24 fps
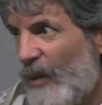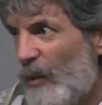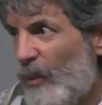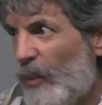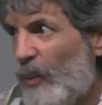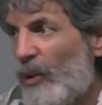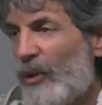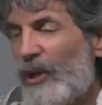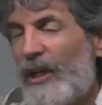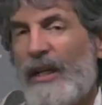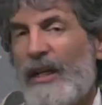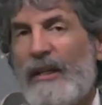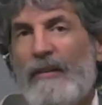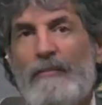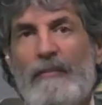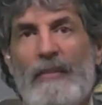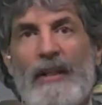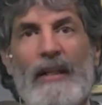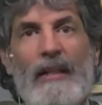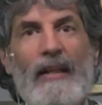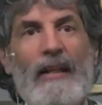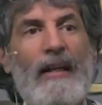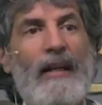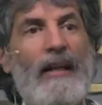Work in
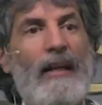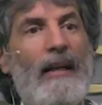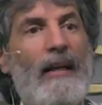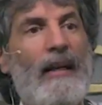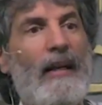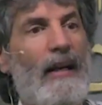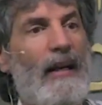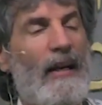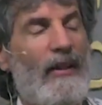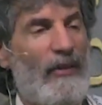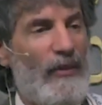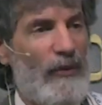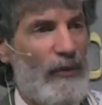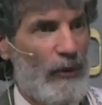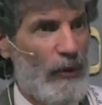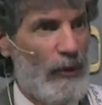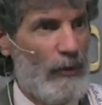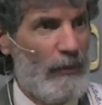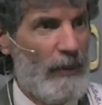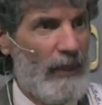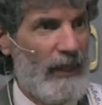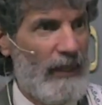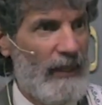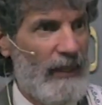me and
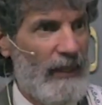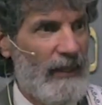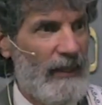through me.